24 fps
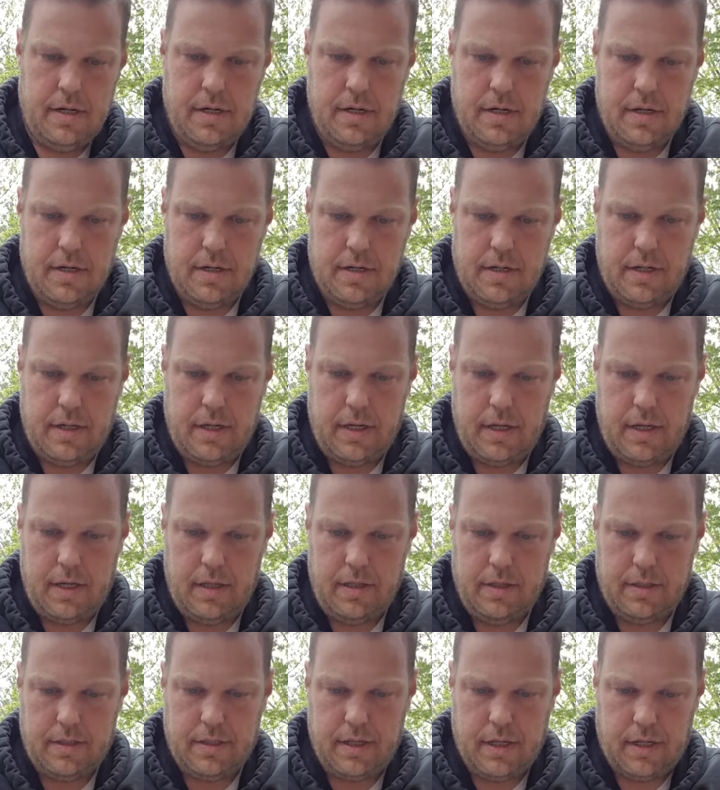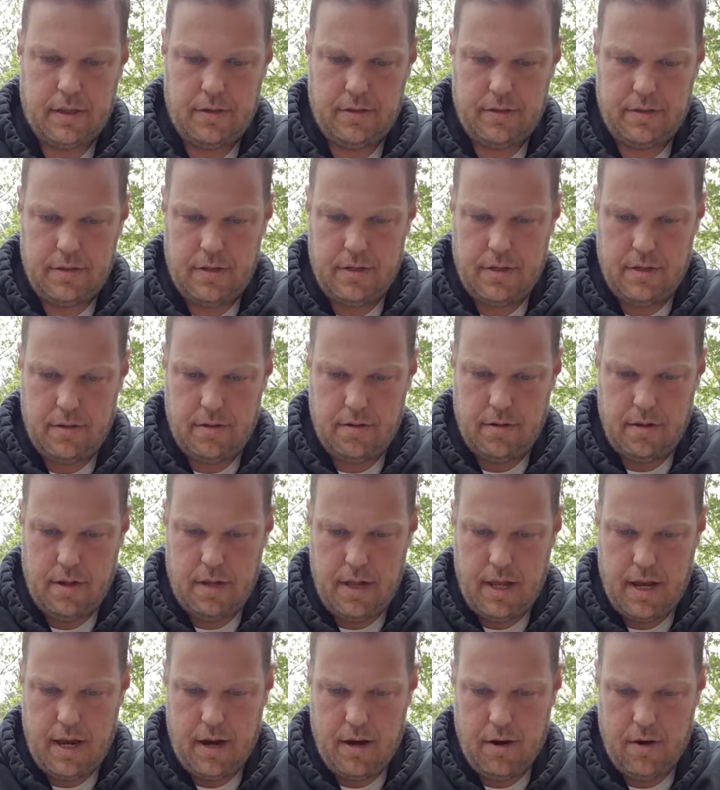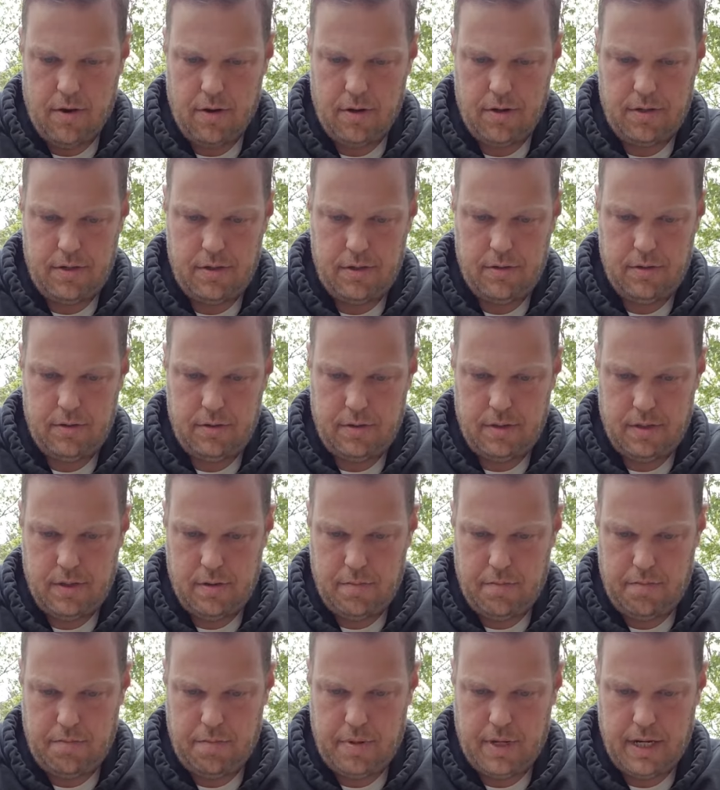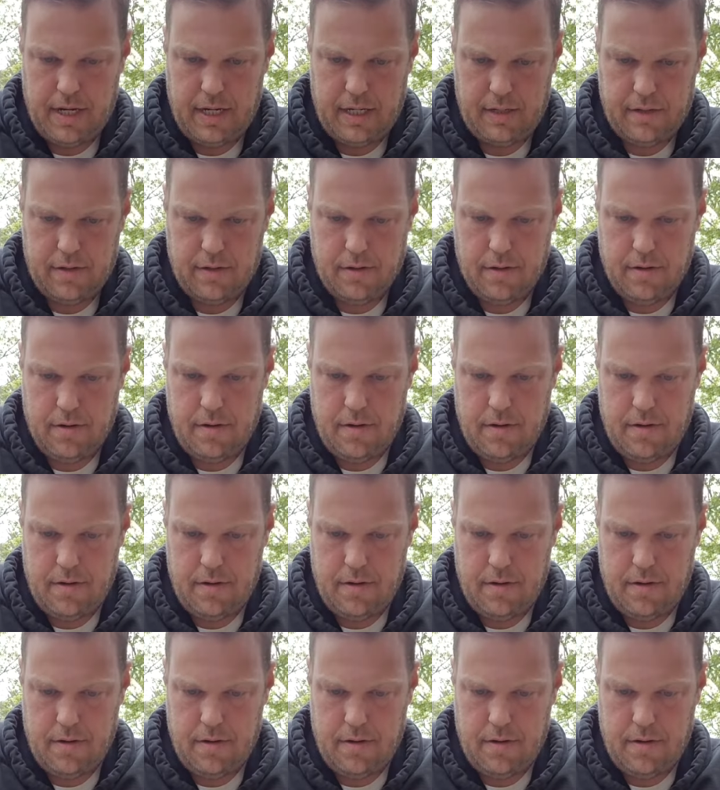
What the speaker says: Okay, it looks like there's another layer or two to the binder.